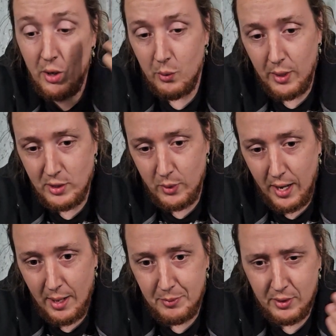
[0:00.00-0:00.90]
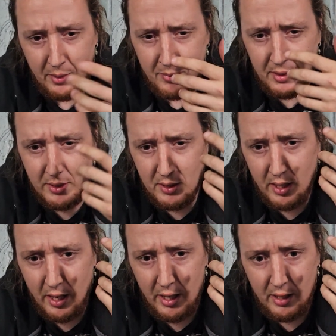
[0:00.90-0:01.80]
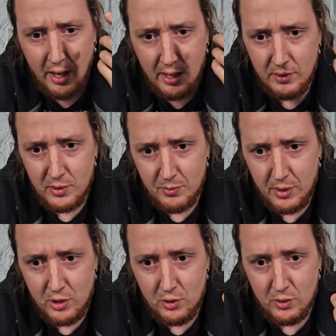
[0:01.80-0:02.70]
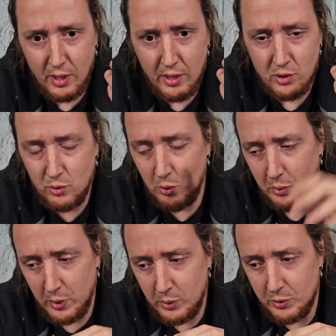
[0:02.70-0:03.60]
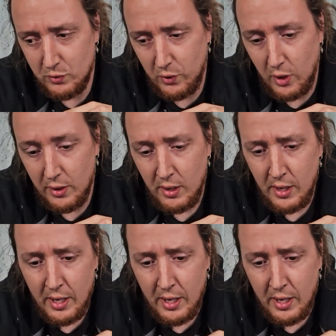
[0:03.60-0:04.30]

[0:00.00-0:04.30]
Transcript: Well, that's what happened, and me and this guy had some issues in high school where we almost fought,